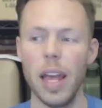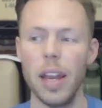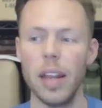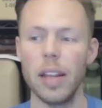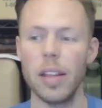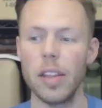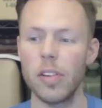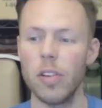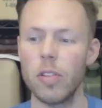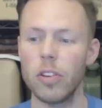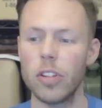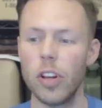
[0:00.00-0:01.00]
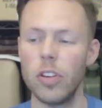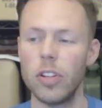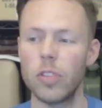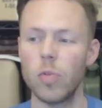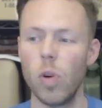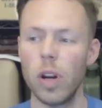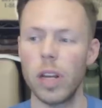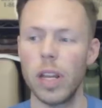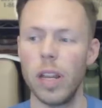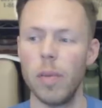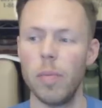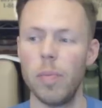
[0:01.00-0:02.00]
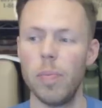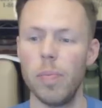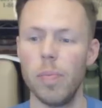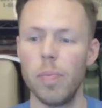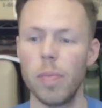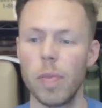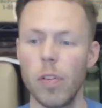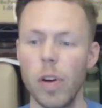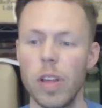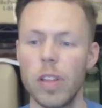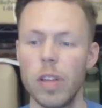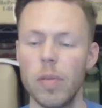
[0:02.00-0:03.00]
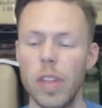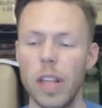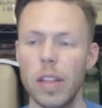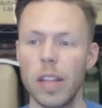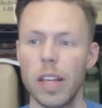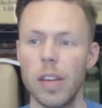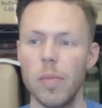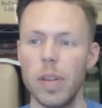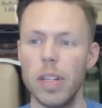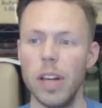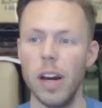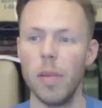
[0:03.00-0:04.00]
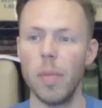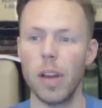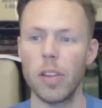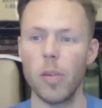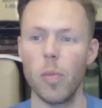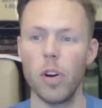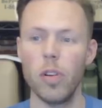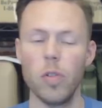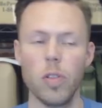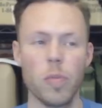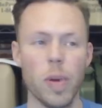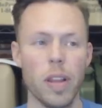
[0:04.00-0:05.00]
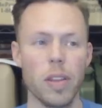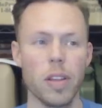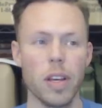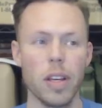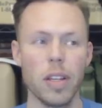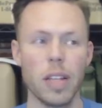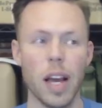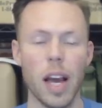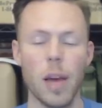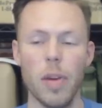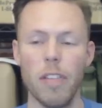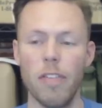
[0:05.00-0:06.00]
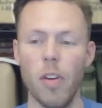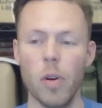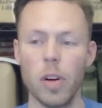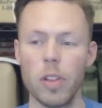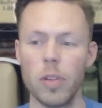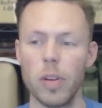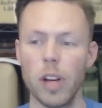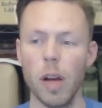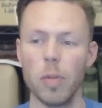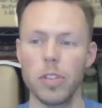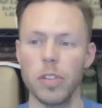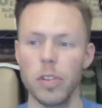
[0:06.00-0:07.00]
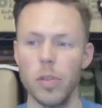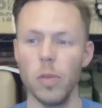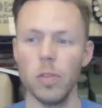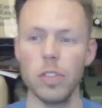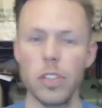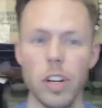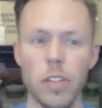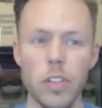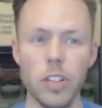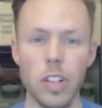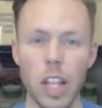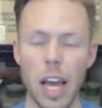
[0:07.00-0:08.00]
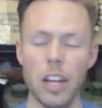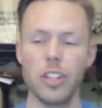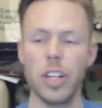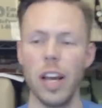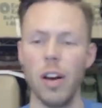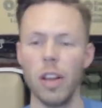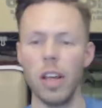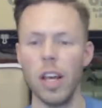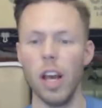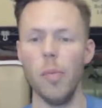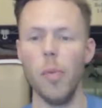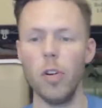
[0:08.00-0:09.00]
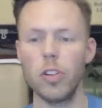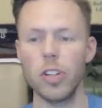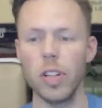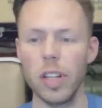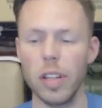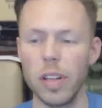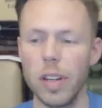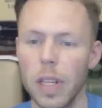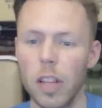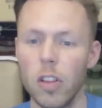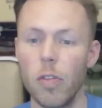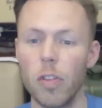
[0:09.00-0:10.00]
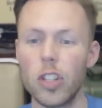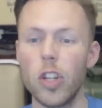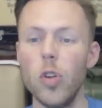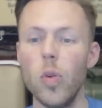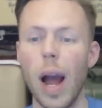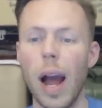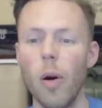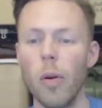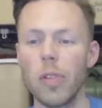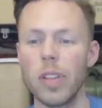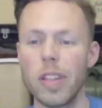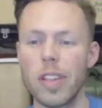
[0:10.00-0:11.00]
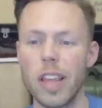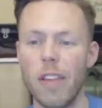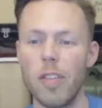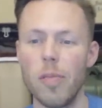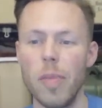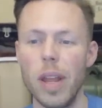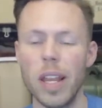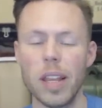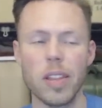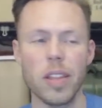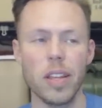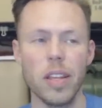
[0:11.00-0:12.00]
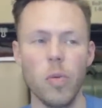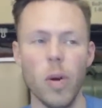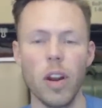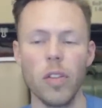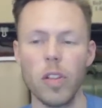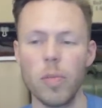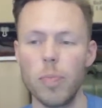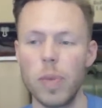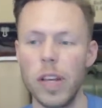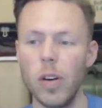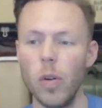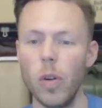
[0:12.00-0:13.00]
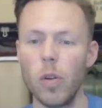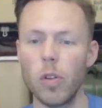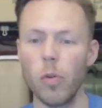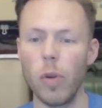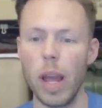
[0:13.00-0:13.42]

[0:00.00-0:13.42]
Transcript: And this goes to show you just what can crazy things that can be done by someone who spends time and focus to accomplish their goal instead of just lashing out emotionally. So for two hours and seven minutes, he went on this Killdozer